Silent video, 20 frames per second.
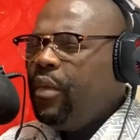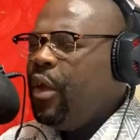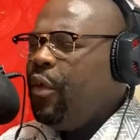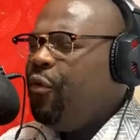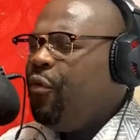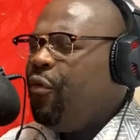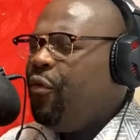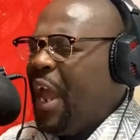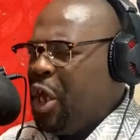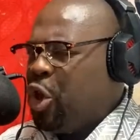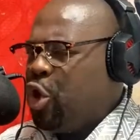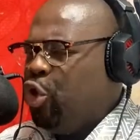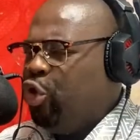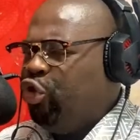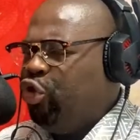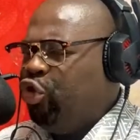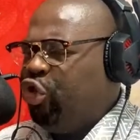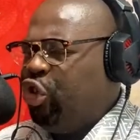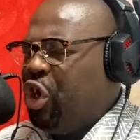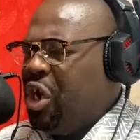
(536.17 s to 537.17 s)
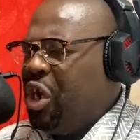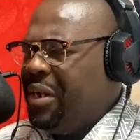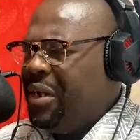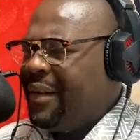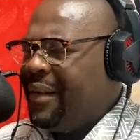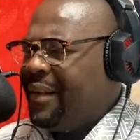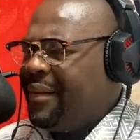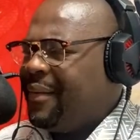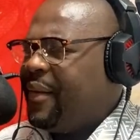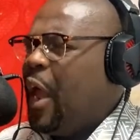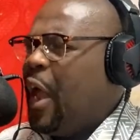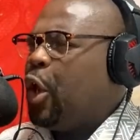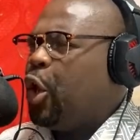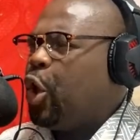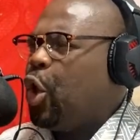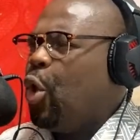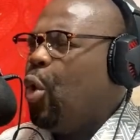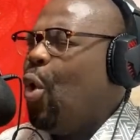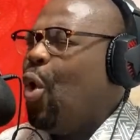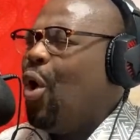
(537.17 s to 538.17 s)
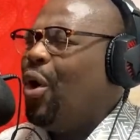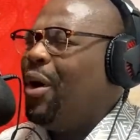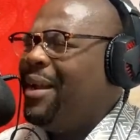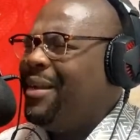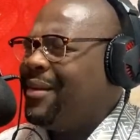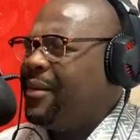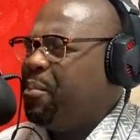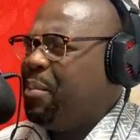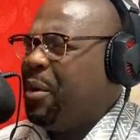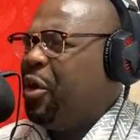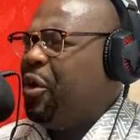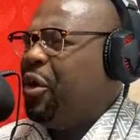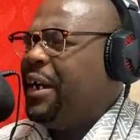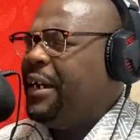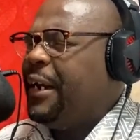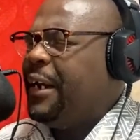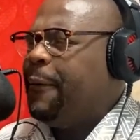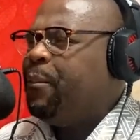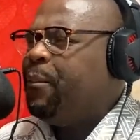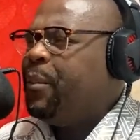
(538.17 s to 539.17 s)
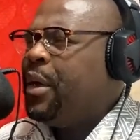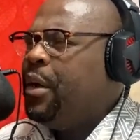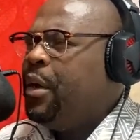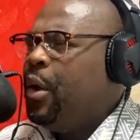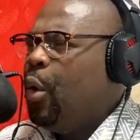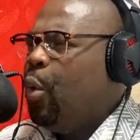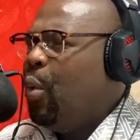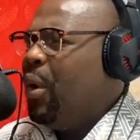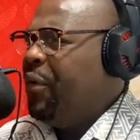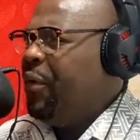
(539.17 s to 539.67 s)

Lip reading: Thank you, Jesus. Thank you, Holy Spirit. We